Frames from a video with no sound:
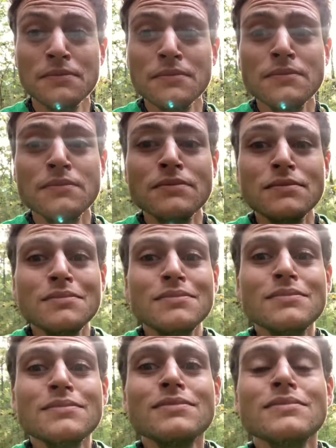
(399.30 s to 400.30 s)

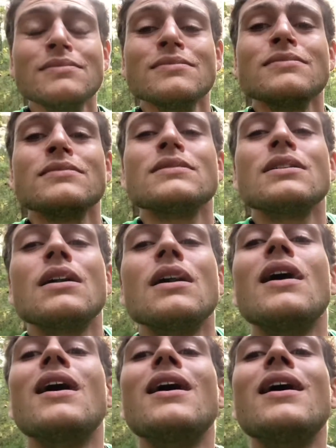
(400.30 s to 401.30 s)

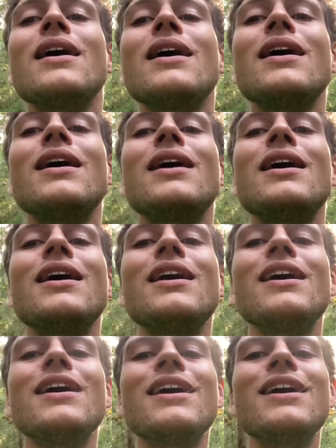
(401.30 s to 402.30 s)

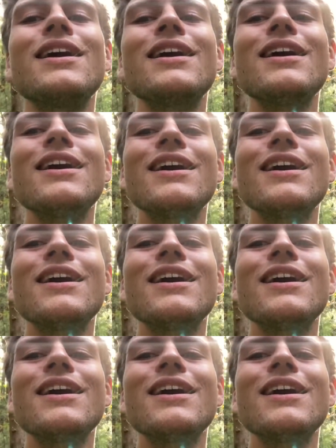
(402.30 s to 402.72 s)
(no one is talking)